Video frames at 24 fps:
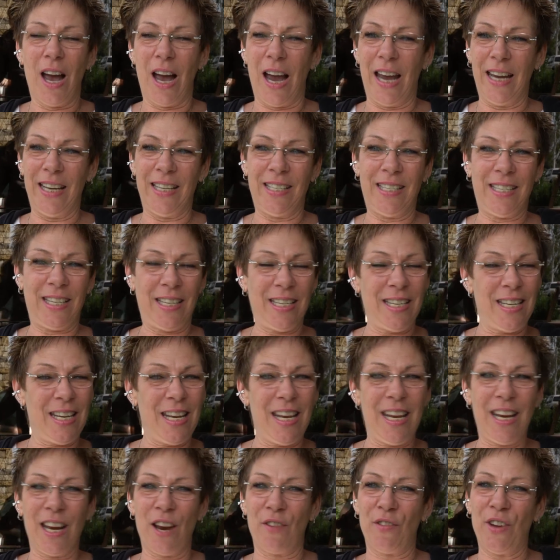I didn't
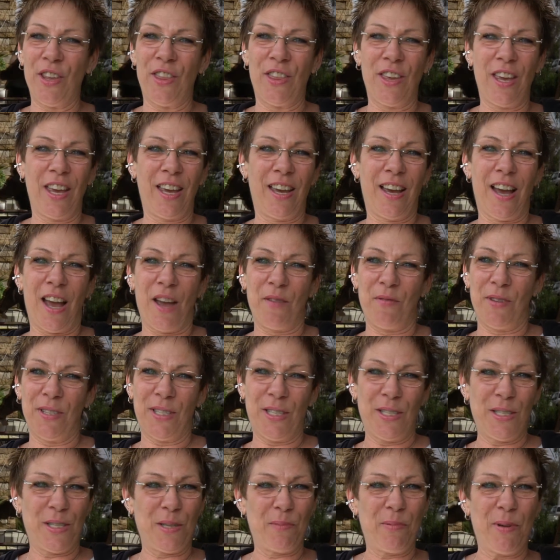eat everything I
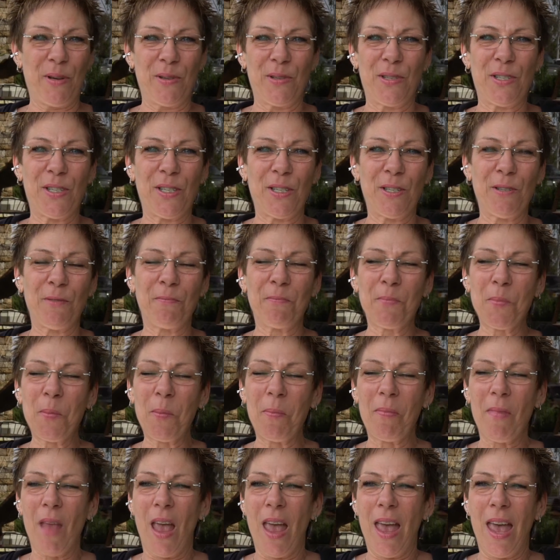wasn't supposed to,
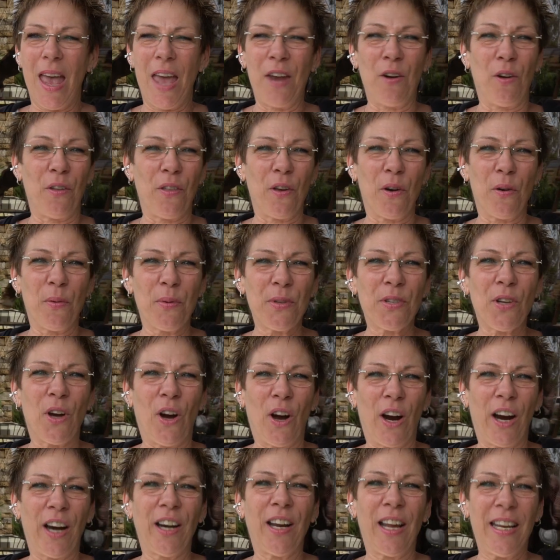and although it was
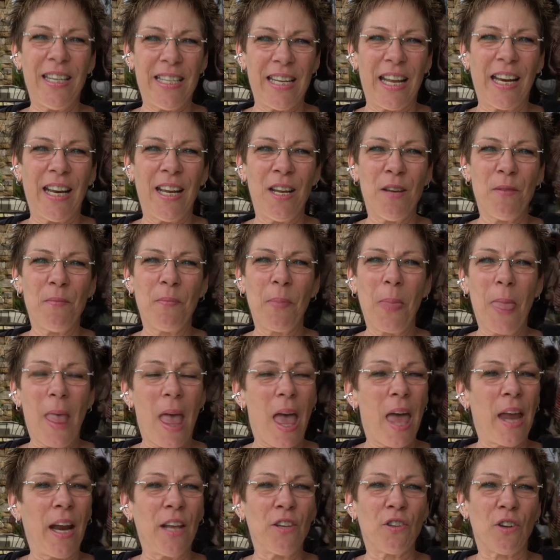hard, I did it,
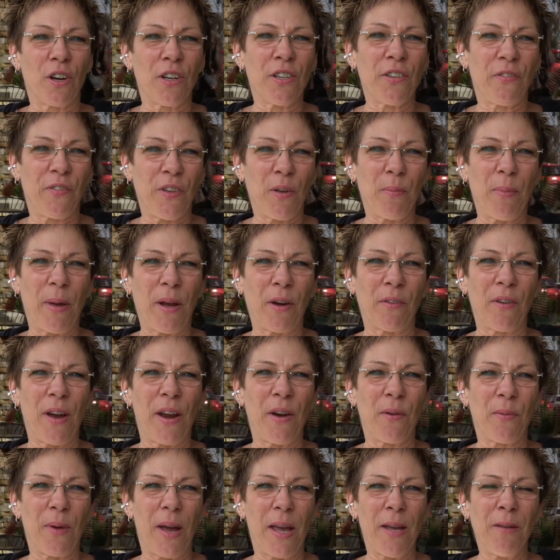and I started to feel better
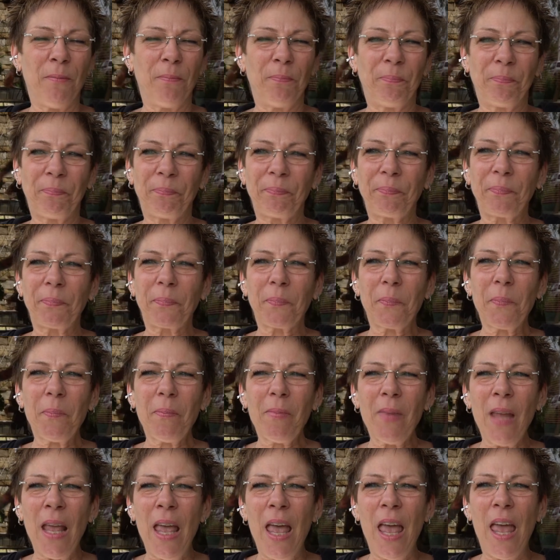right away.
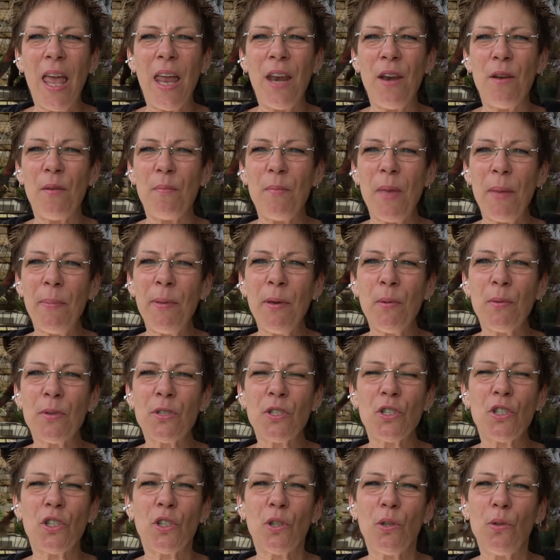And maybe it
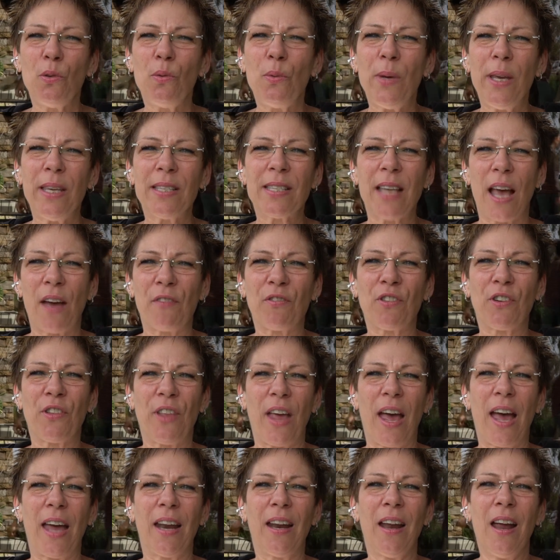was 2 weeks after
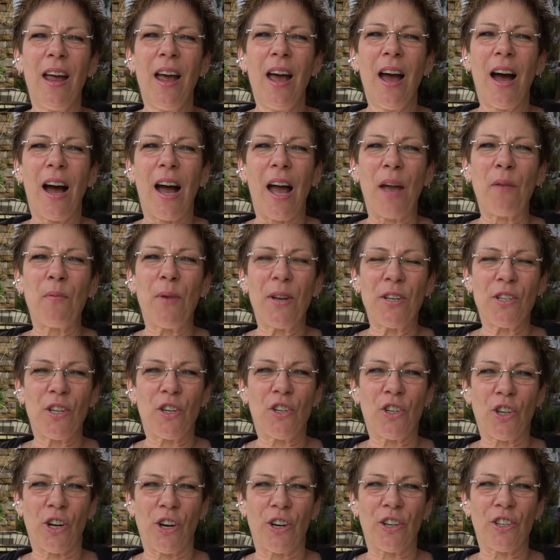that, I went
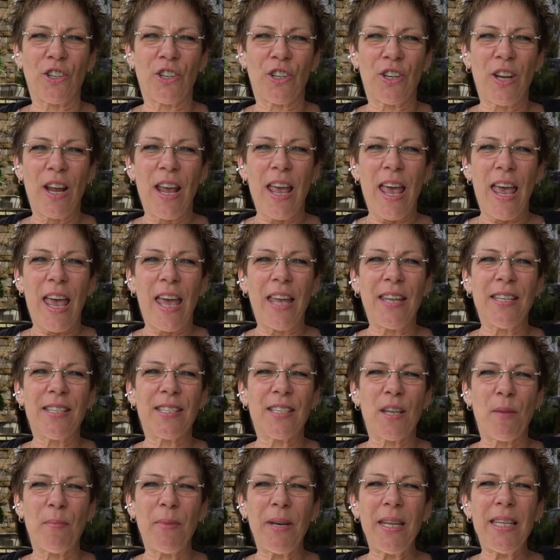to church, and
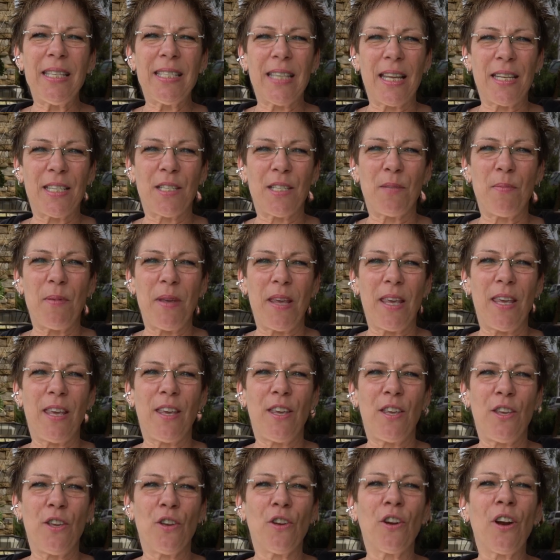somebody said to me,
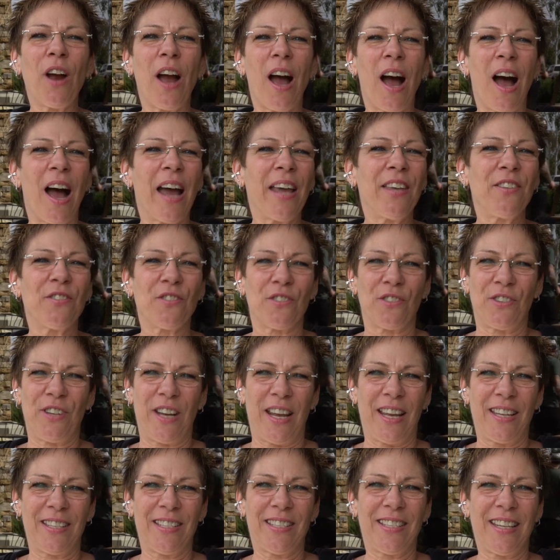"Your eyes are
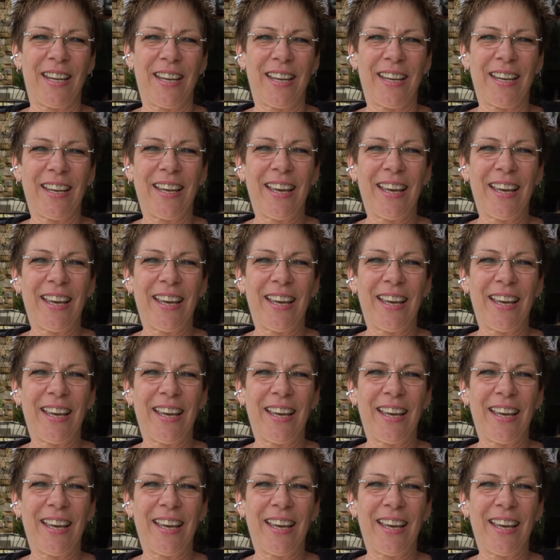dancing."